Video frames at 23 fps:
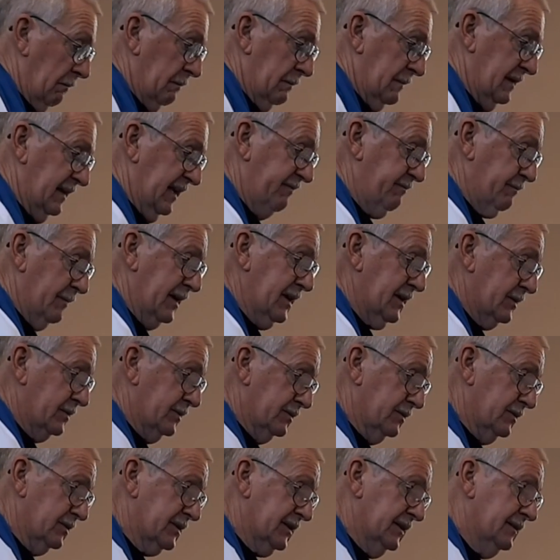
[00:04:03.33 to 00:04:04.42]
Left me
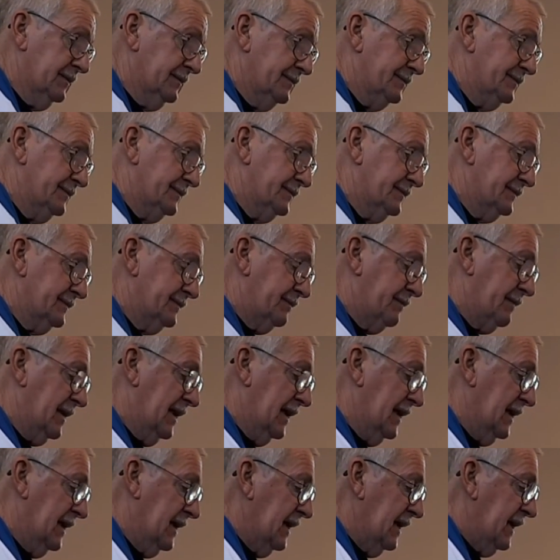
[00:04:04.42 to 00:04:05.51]
cool.
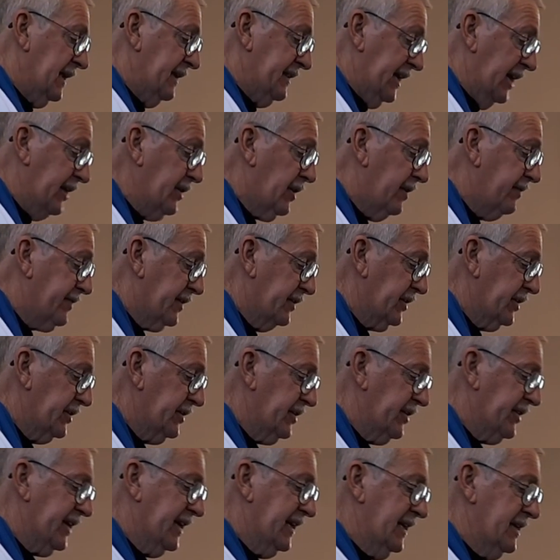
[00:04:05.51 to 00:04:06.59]
Then off on
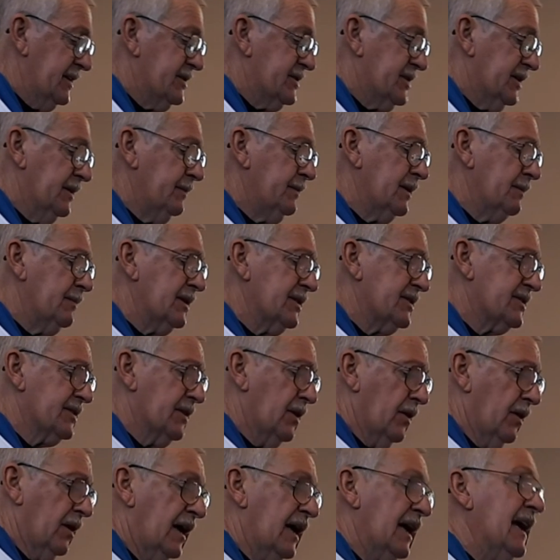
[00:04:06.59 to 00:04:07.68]
another interminable
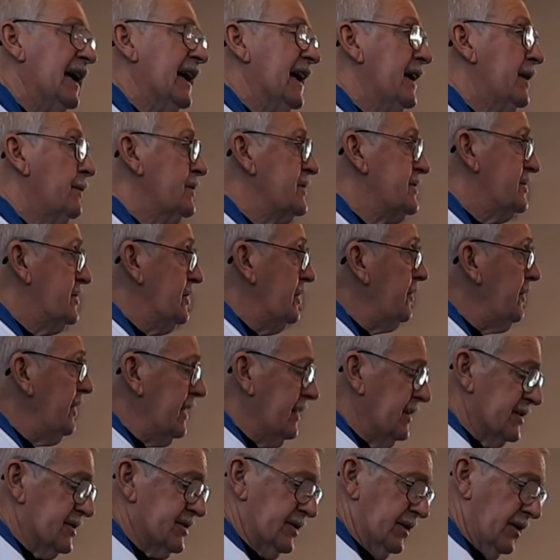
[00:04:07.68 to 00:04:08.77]
song, and it was during
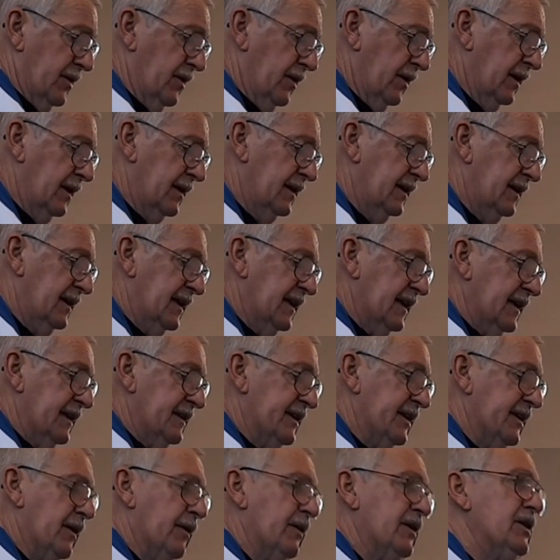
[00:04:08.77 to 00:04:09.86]
this song
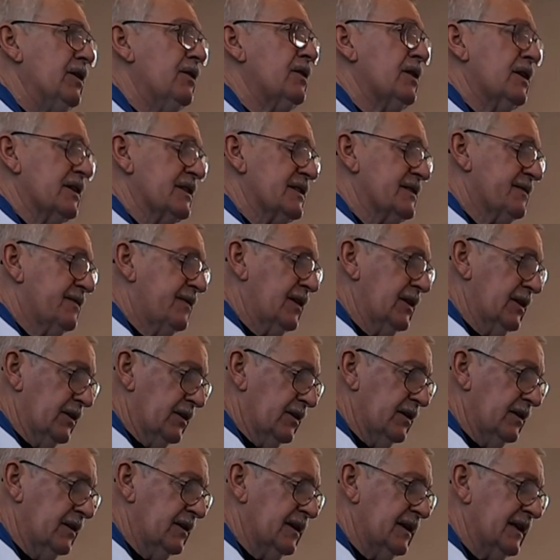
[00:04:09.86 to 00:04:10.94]
that our youngest,
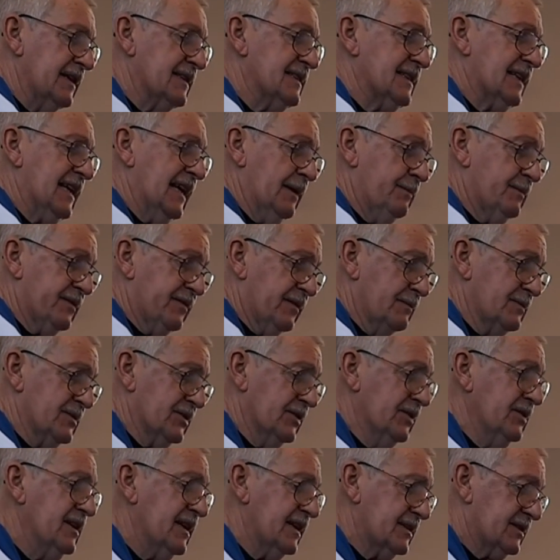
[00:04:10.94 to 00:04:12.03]
Fleur, escaped from
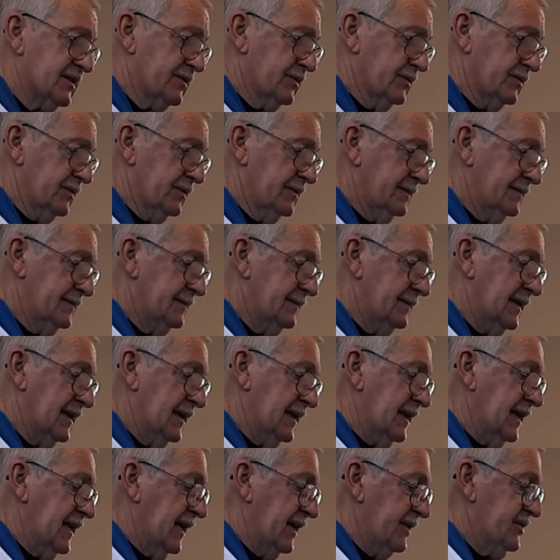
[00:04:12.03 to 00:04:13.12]
Sunday school,
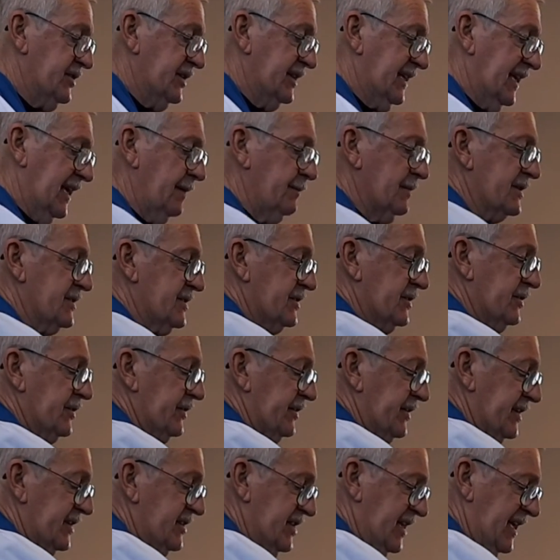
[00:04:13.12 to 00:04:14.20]
and she came and stood in
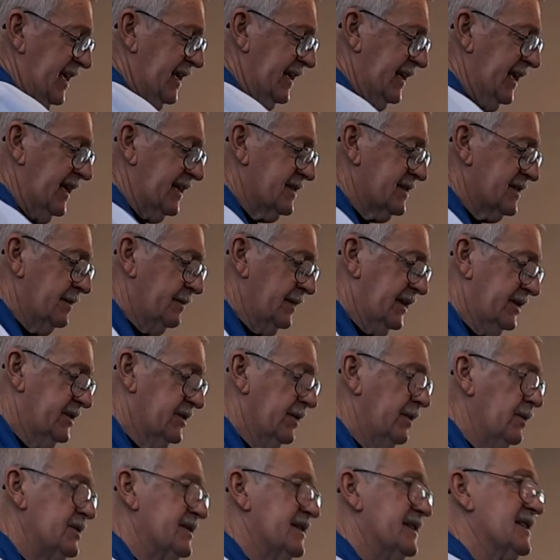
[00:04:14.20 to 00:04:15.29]
the chair next to me, so
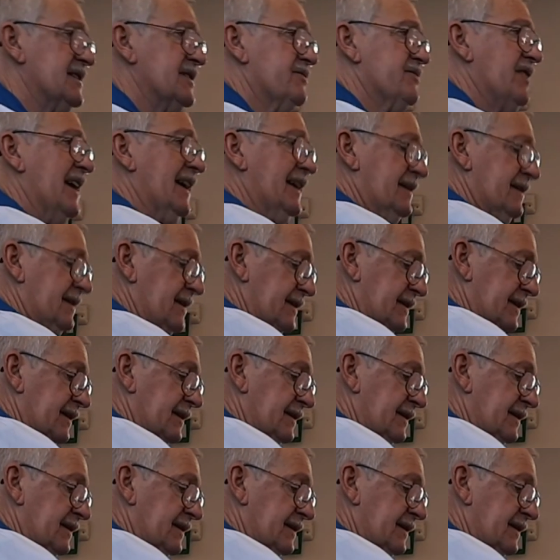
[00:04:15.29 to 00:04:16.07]
I was distracted,